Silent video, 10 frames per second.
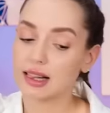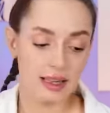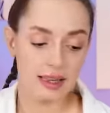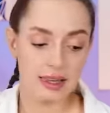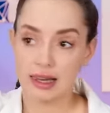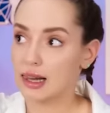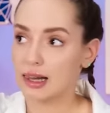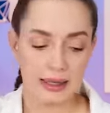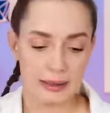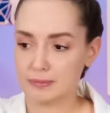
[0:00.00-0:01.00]
Oh, looks like
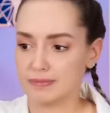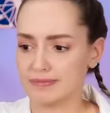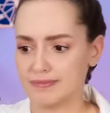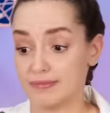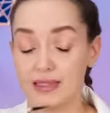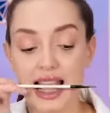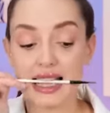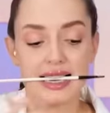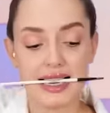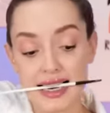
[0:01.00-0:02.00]
I'm getting a message.
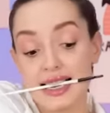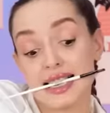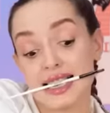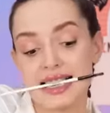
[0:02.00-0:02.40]
Let's see.